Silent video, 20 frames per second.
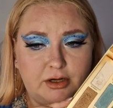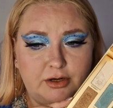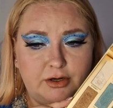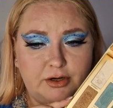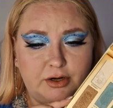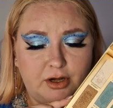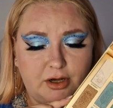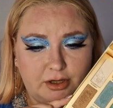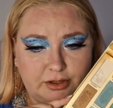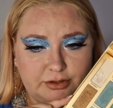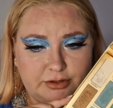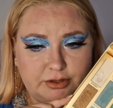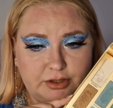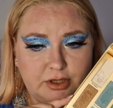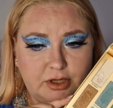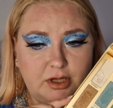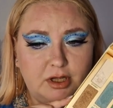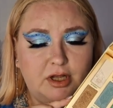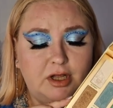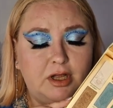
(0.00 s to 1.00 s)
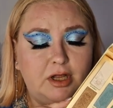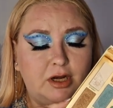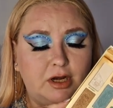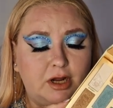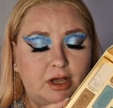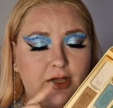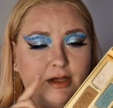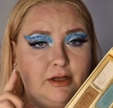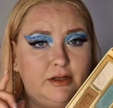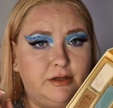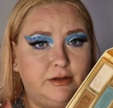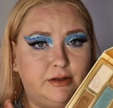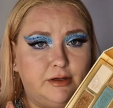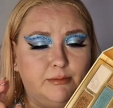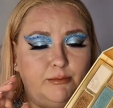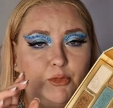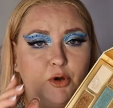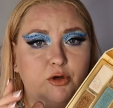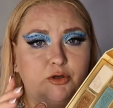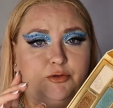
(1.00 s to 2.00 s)
not like the
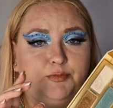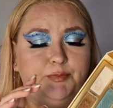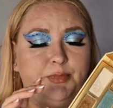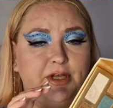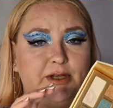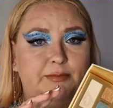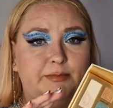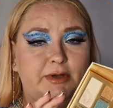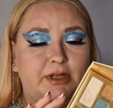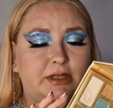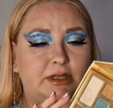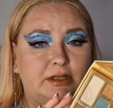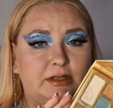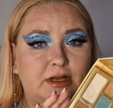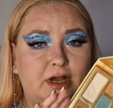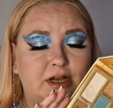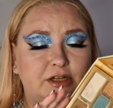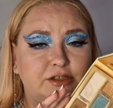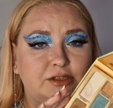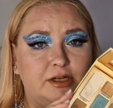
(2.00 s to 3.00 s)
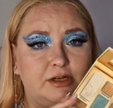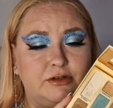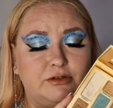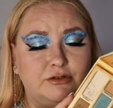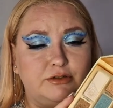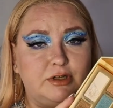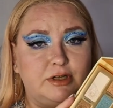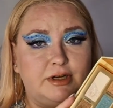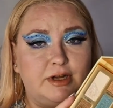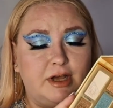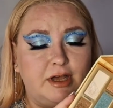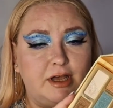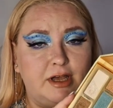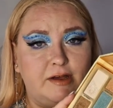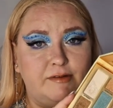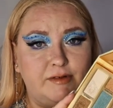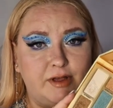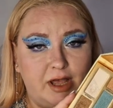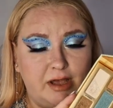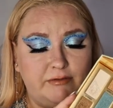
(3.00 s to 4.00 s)
most pigmented eyeshadows that I
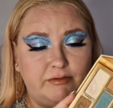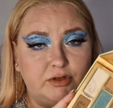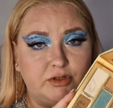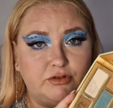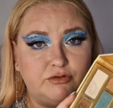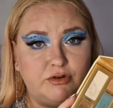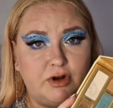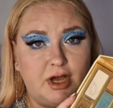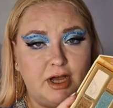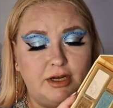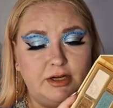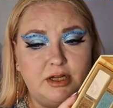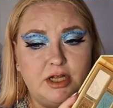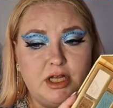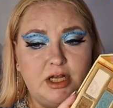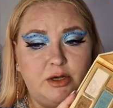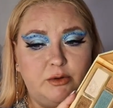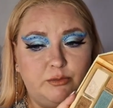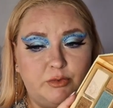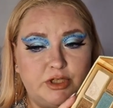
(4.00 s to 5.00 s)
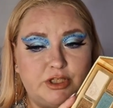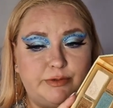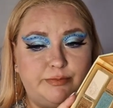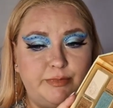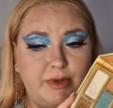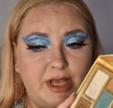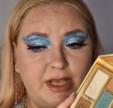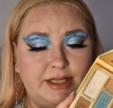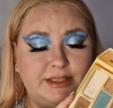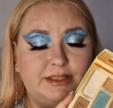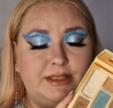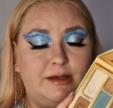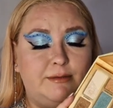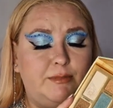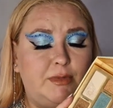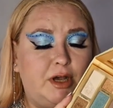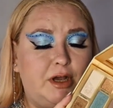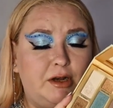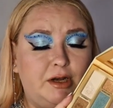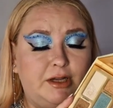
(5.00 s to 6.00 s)
have ever tried, which makes
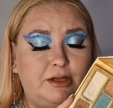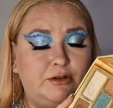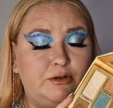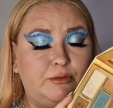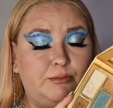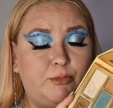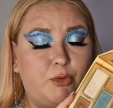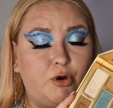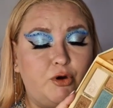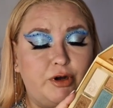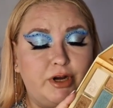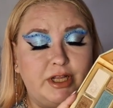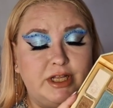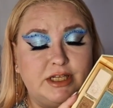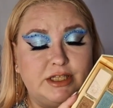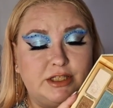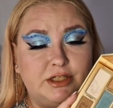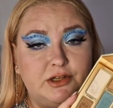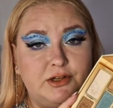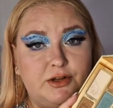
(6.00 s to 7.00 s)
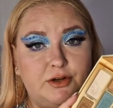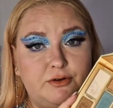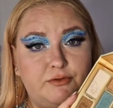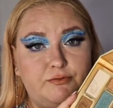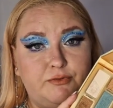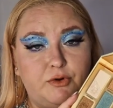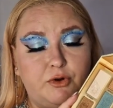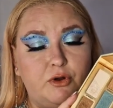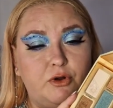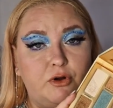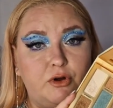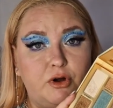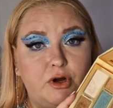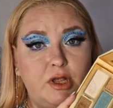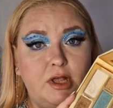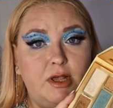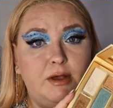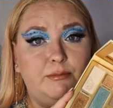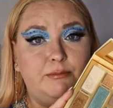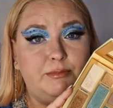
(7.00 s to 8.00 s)
them a little more easier for
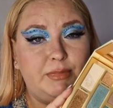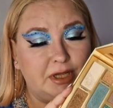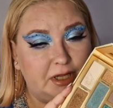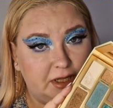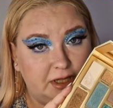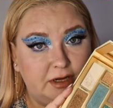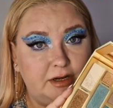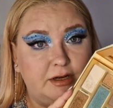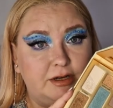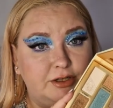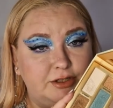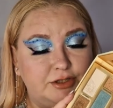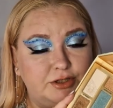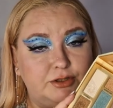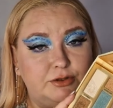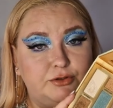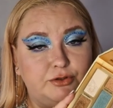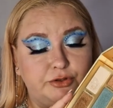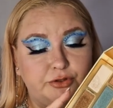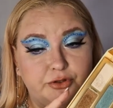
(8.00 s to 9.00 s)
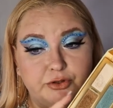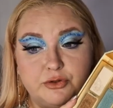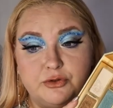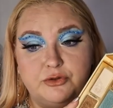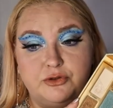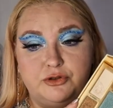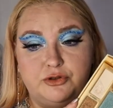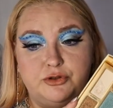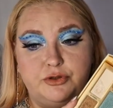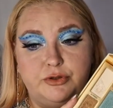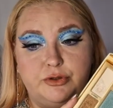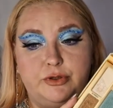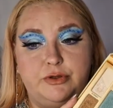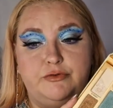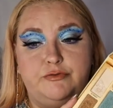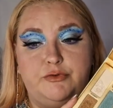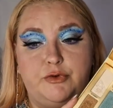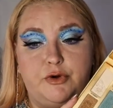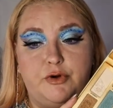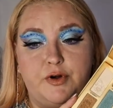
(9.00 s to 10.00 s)
beginners to use,
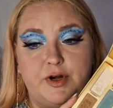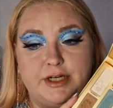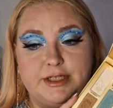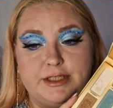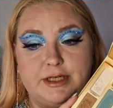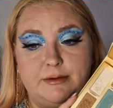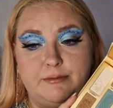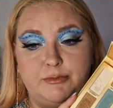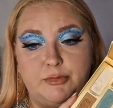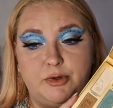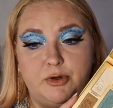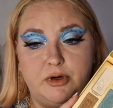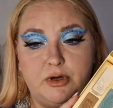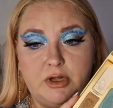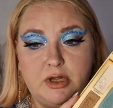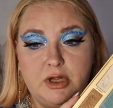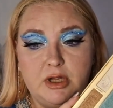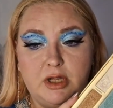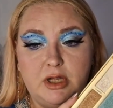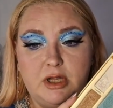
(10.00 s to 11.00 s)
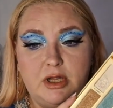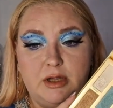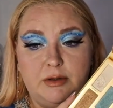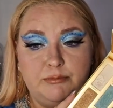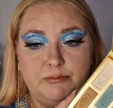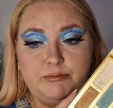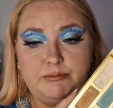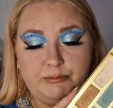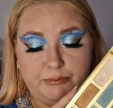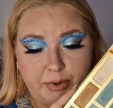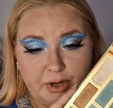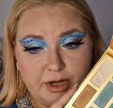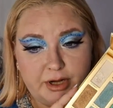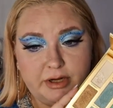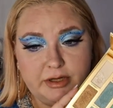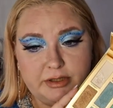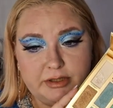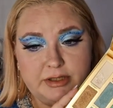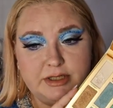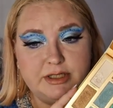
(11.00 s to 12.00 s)
for example.
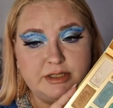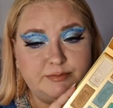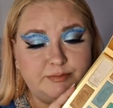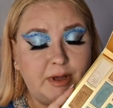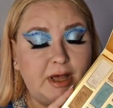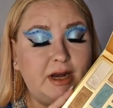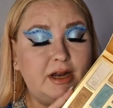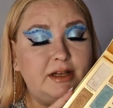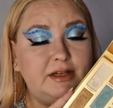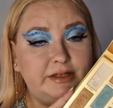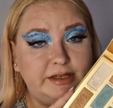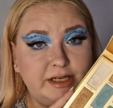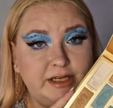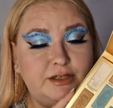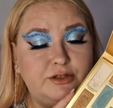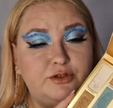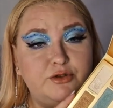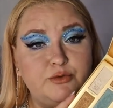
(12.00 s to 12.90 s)
But this palette did